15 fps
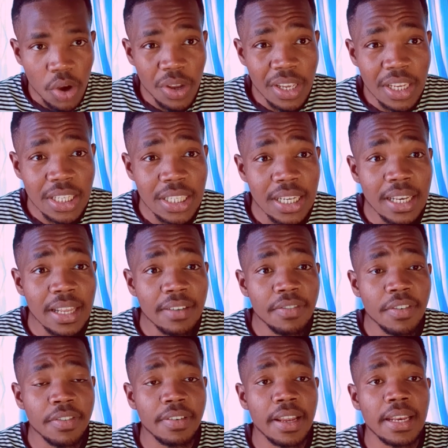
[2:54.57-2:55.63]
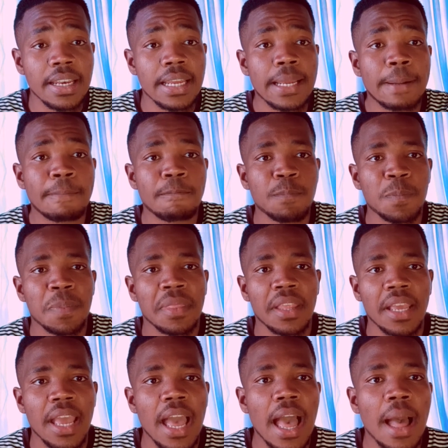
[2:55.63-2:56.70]
each and every friday
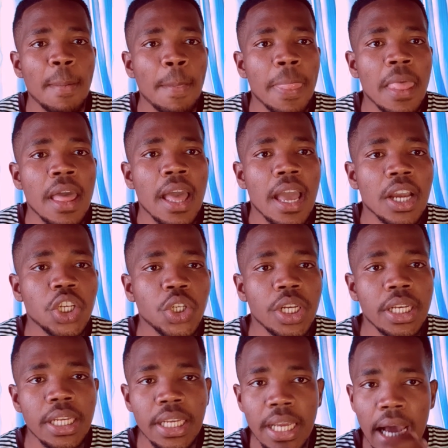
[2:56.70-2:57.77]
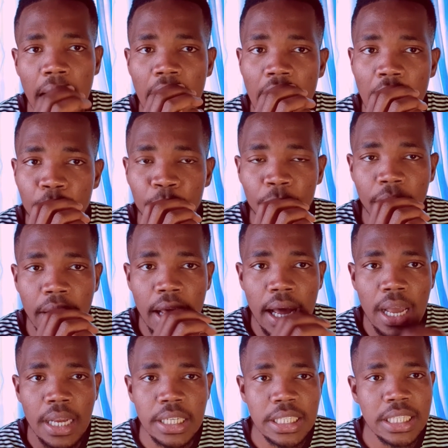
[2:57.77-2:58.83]
yeah actually uh, i'm gonna
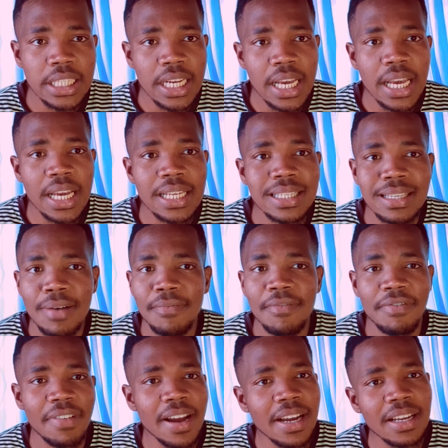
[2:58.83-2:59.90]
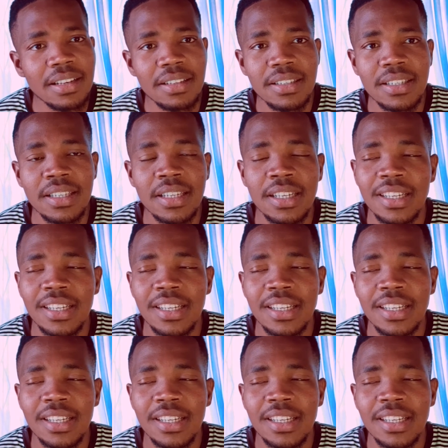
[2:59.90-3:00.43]
share some files